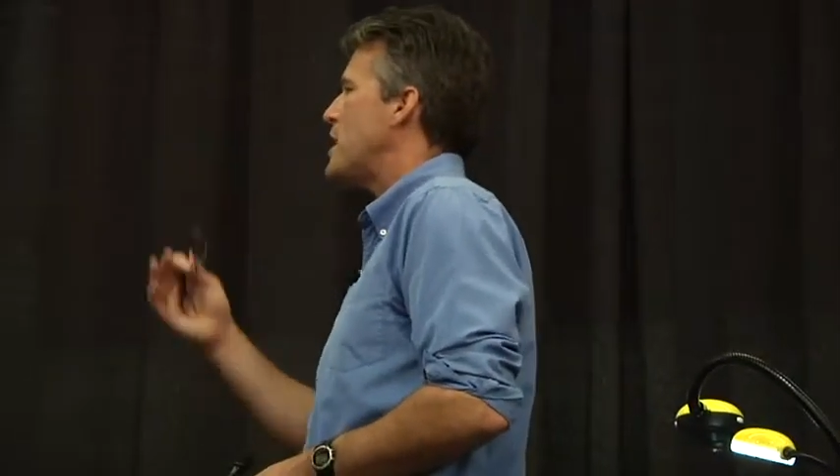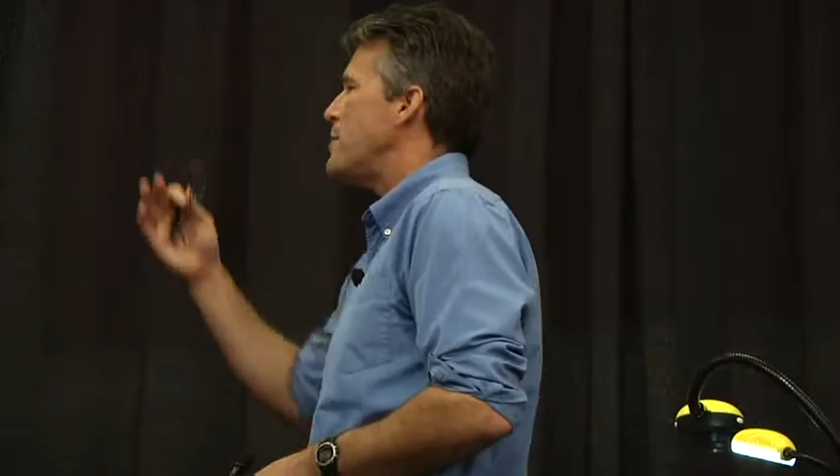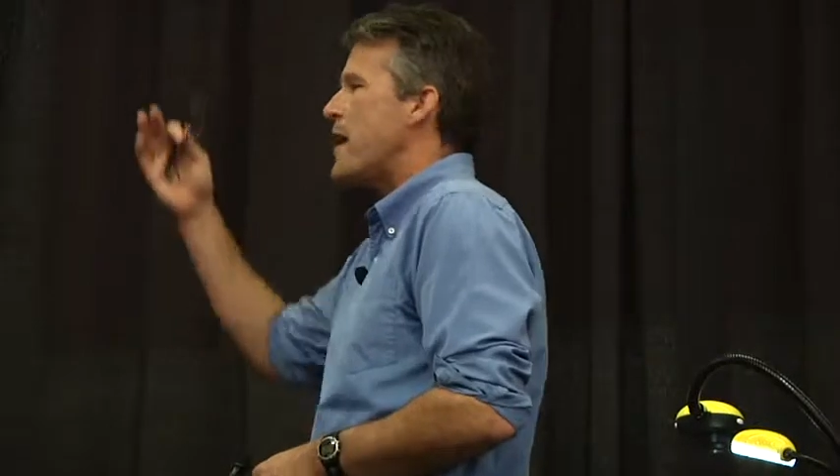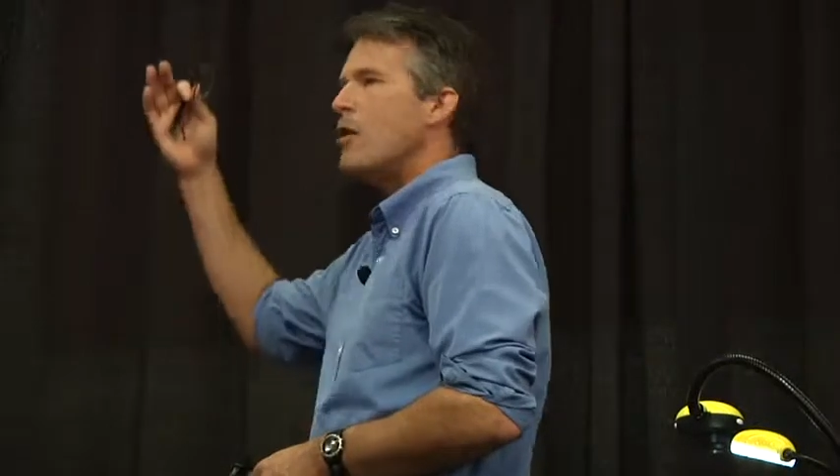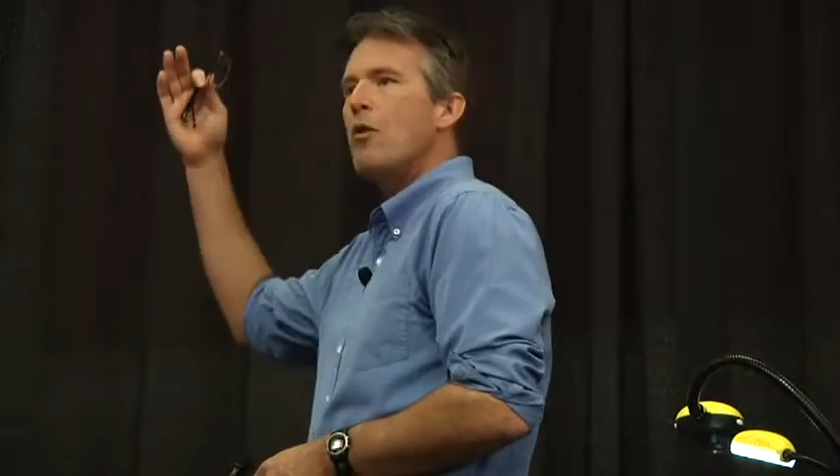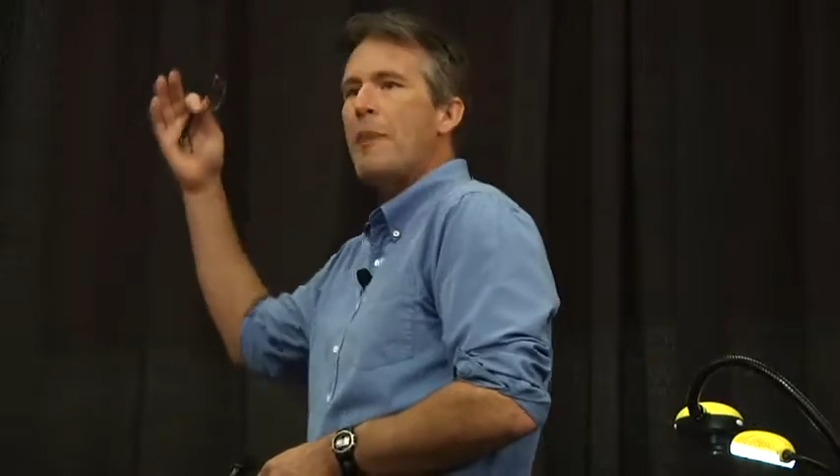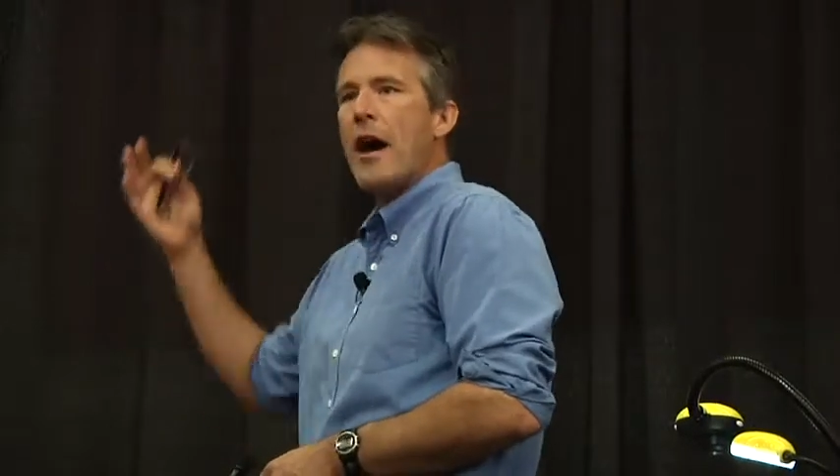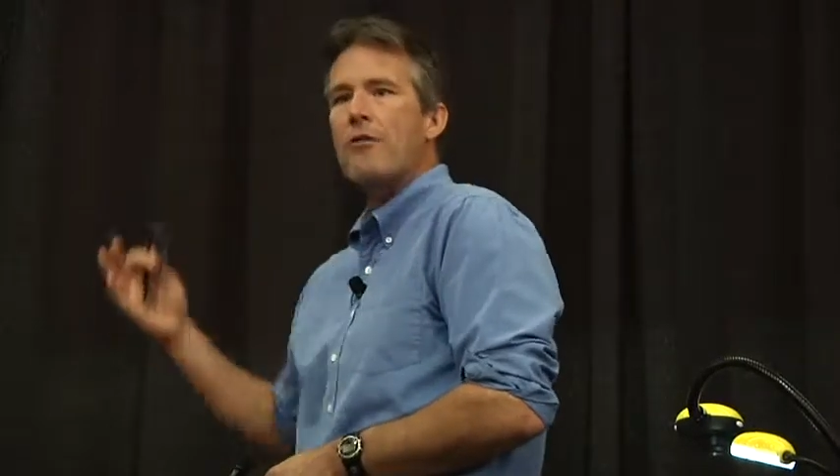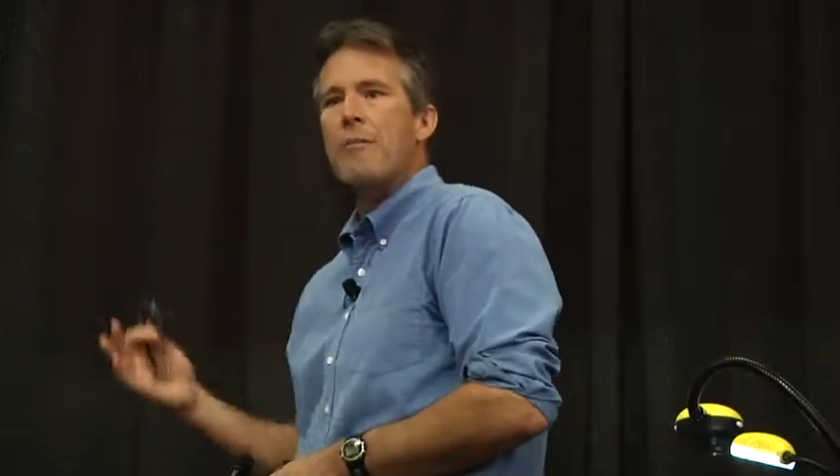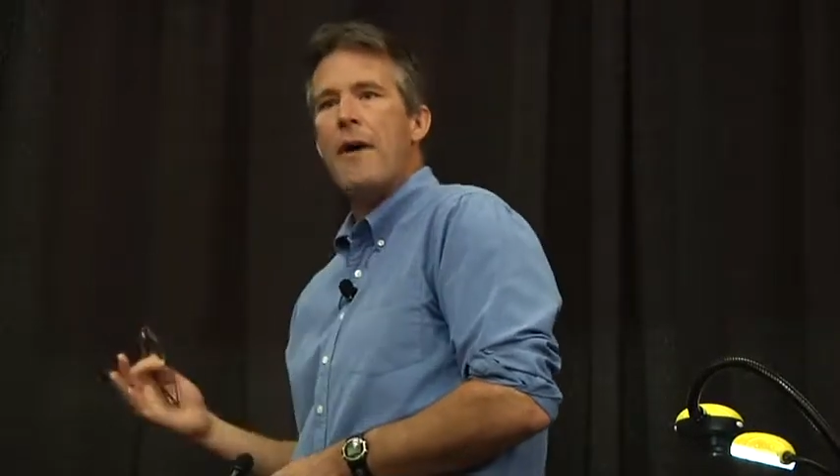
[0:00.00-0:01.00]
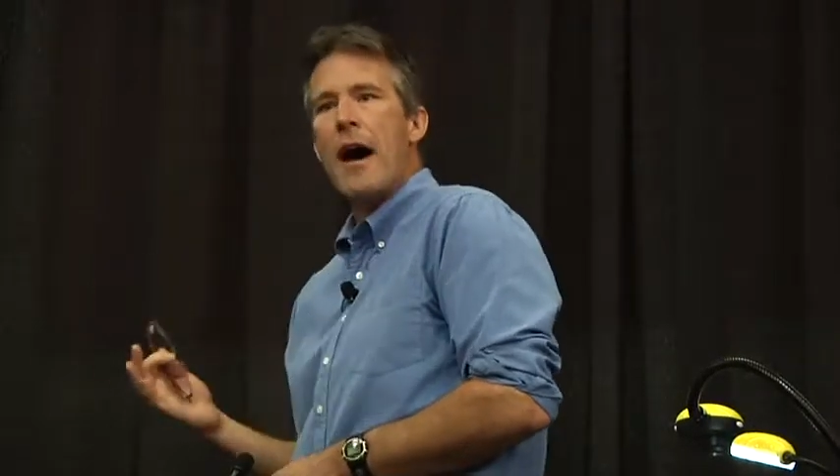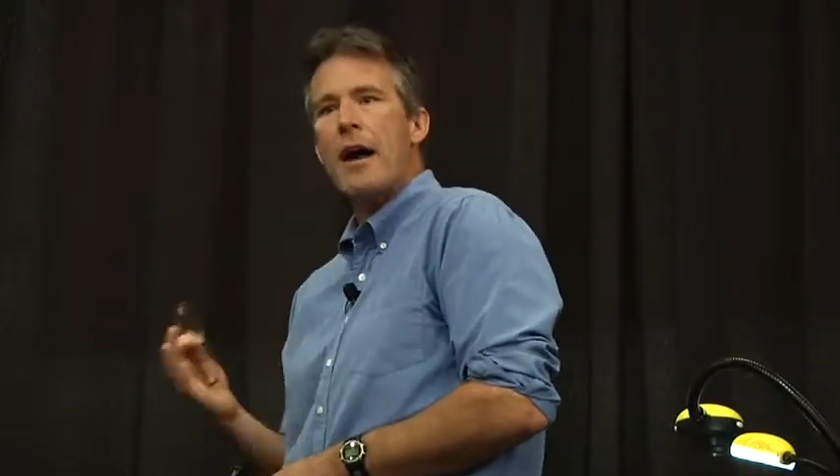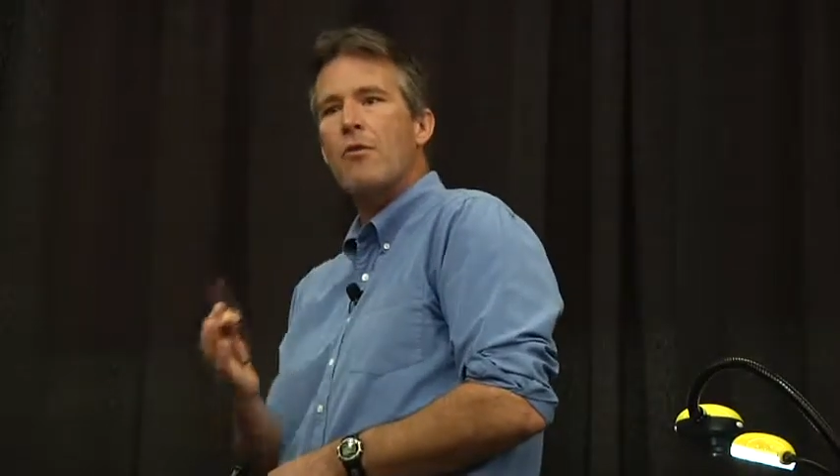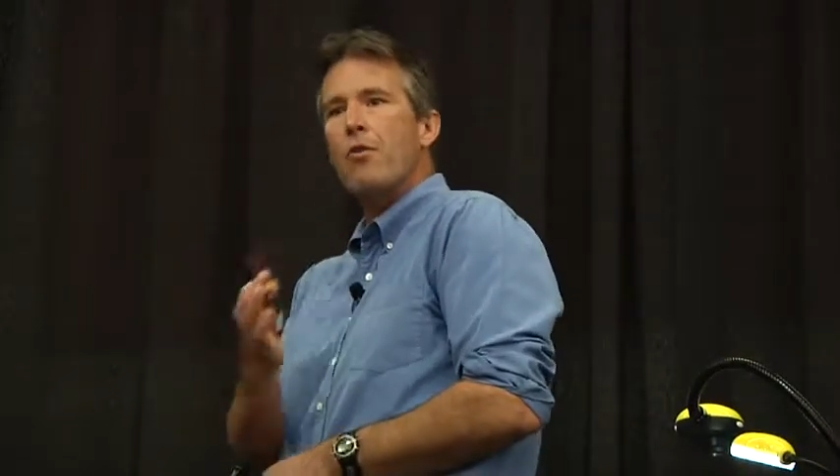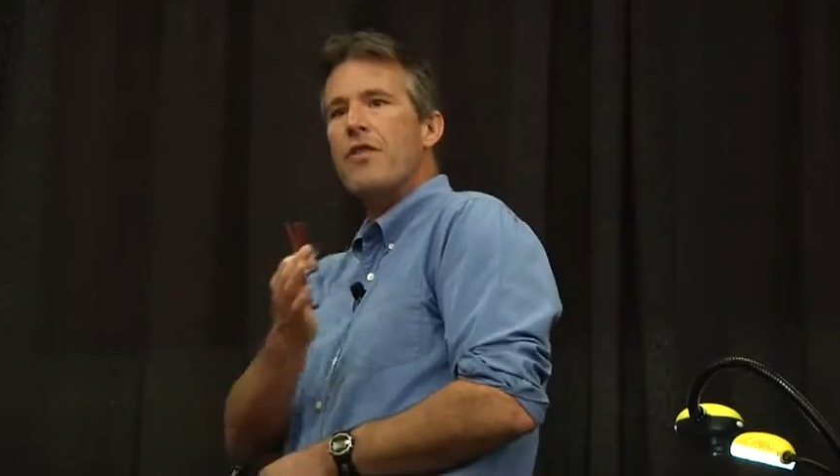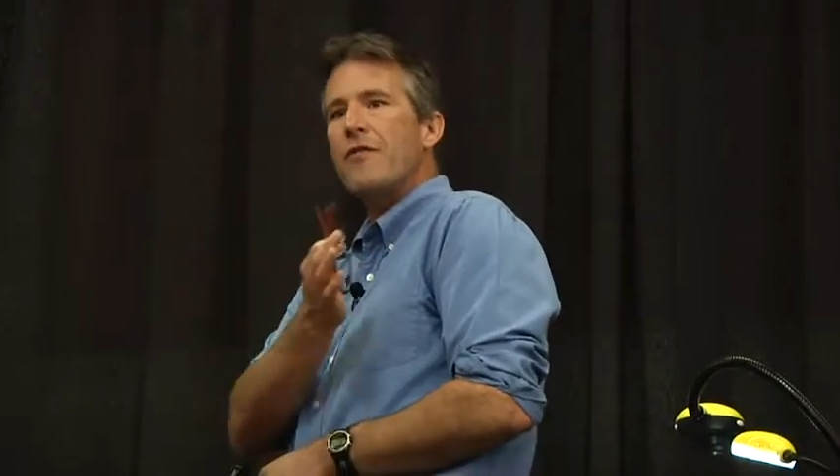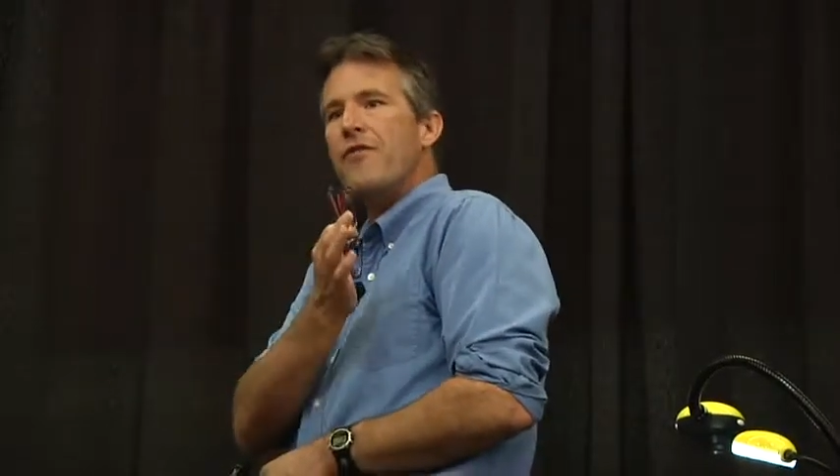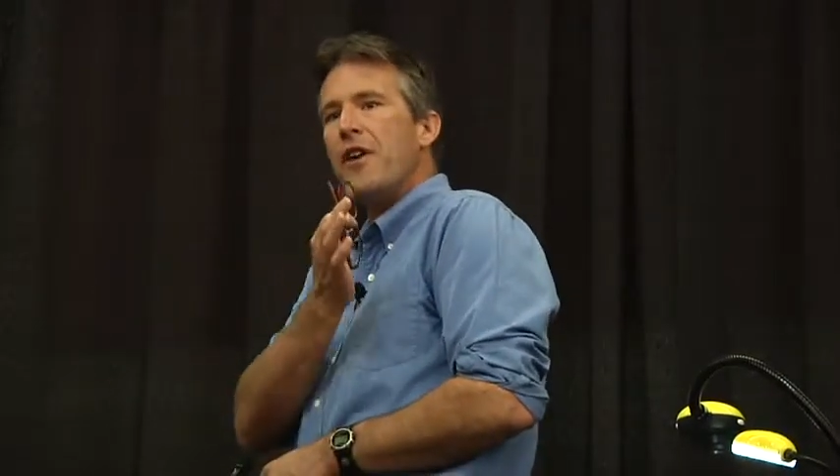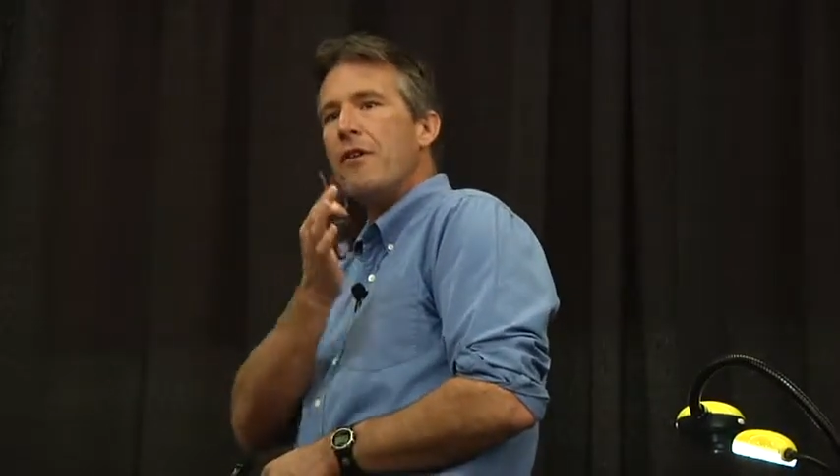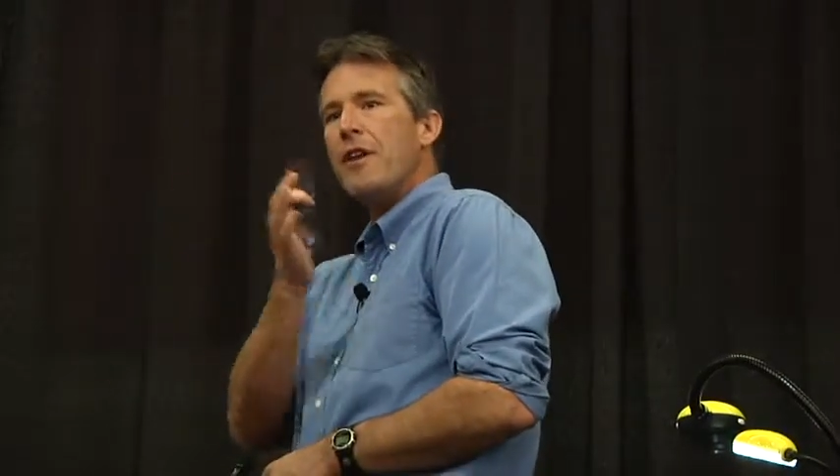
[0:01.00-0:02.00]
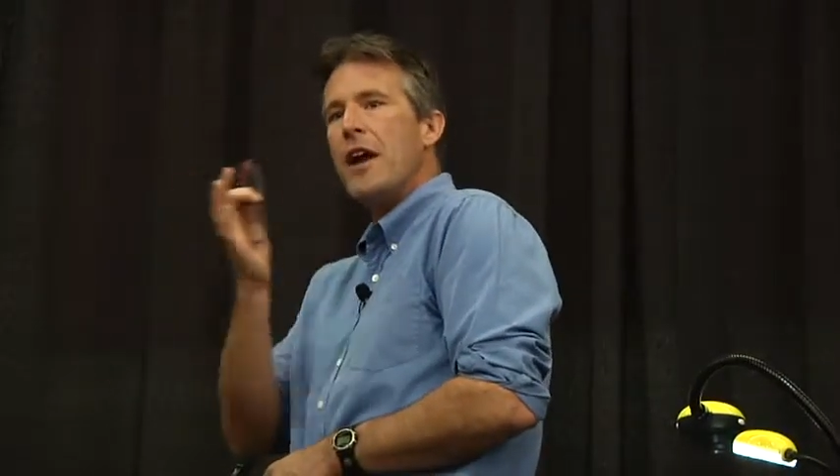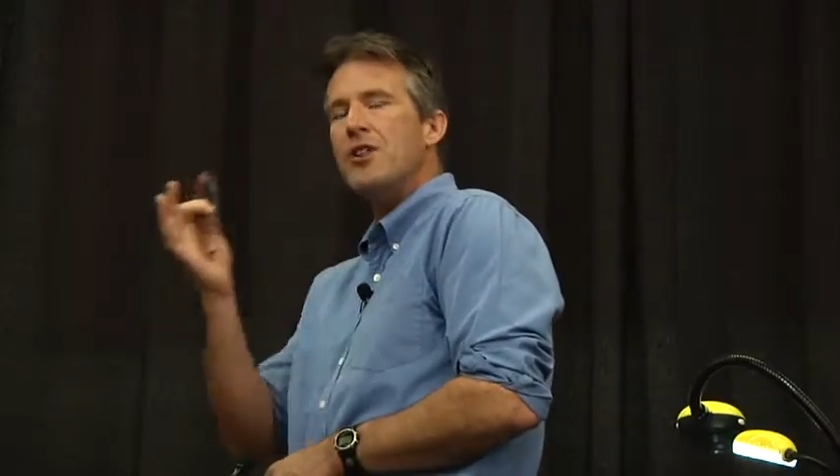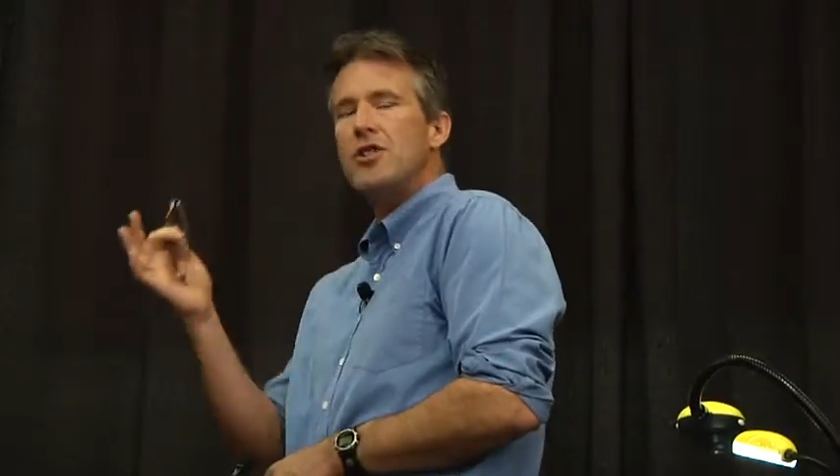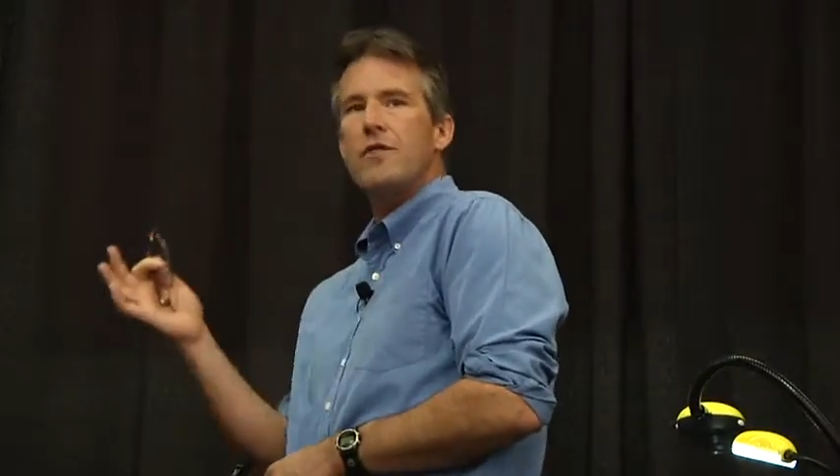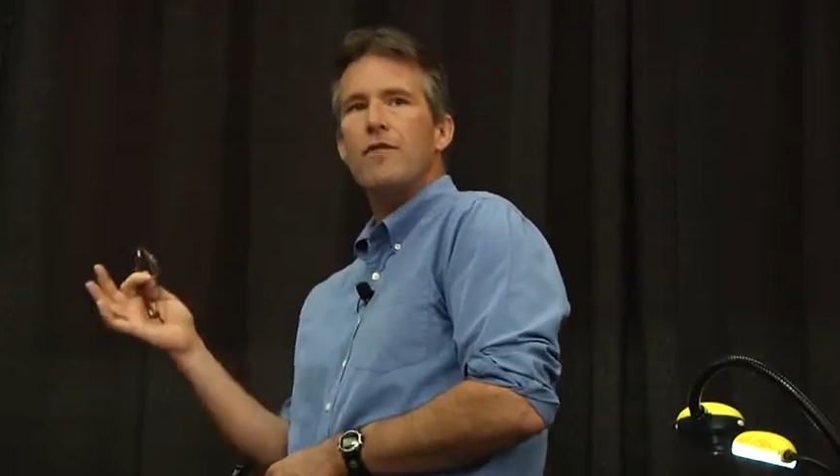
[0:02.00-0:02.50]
keep that whole battery pack with a variation